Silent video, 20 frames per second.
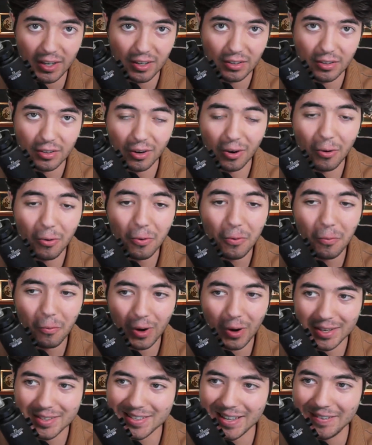Go
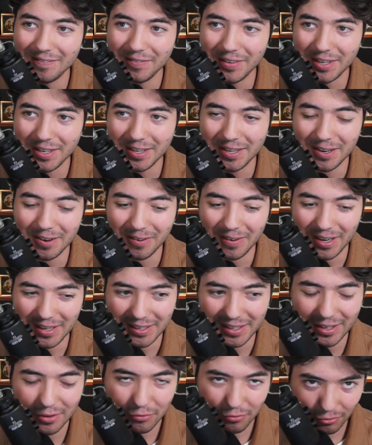watch that video
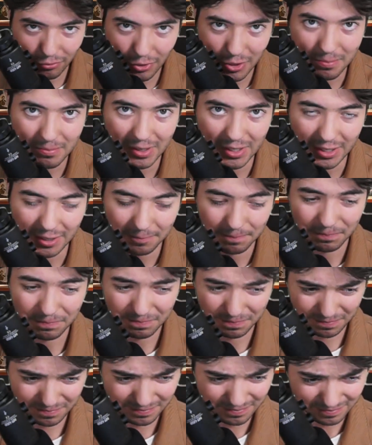and get free money.
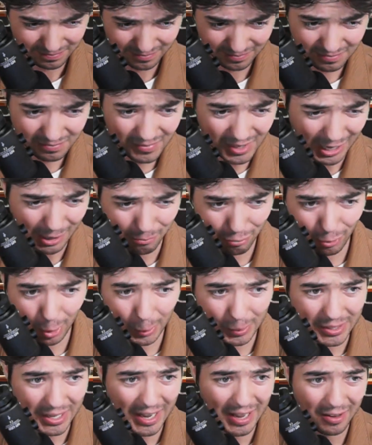I
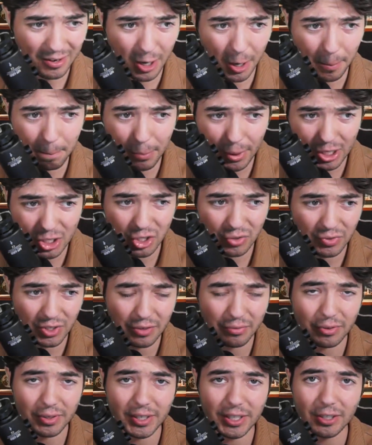broke down a bunch of
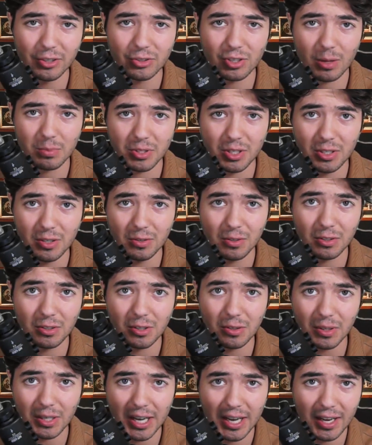different airdrops that you can
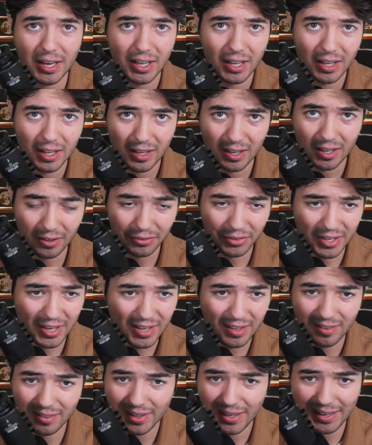go get. It'll
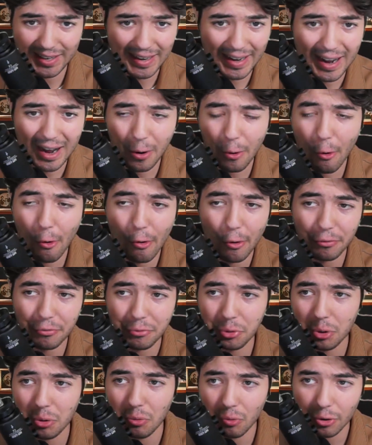take you like an hour or
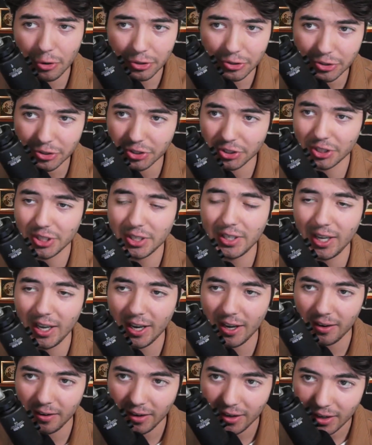two of work. Just sit
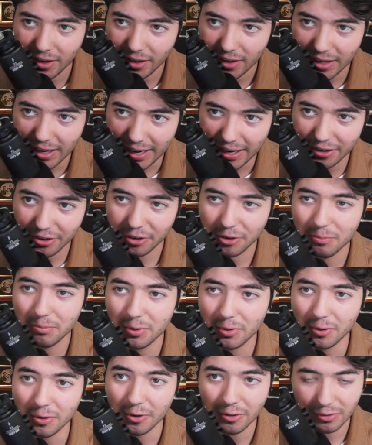down at your
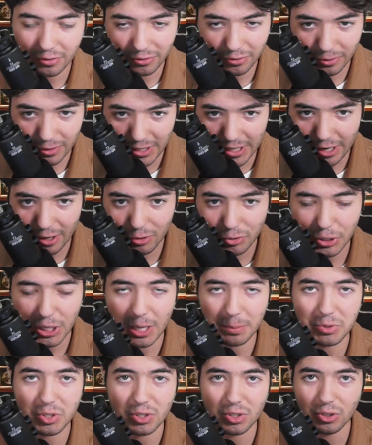computer, do the
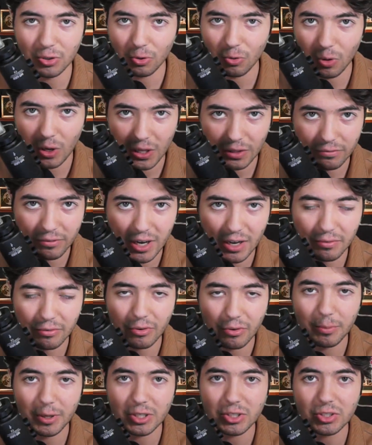airdrops. You'll qualify
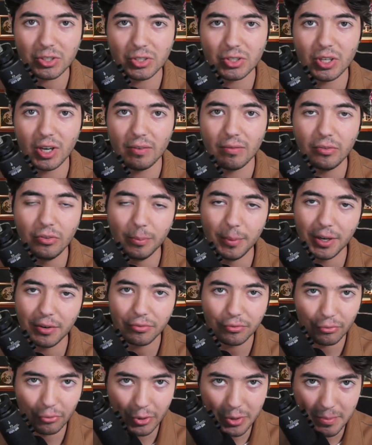for a bunch of stuff. You'll make
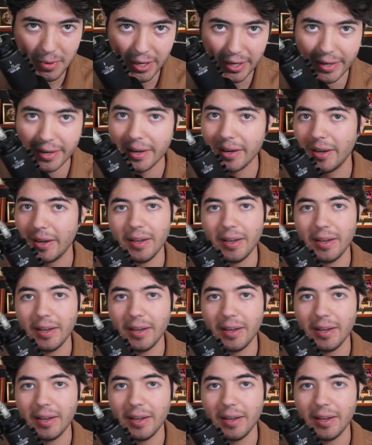free money.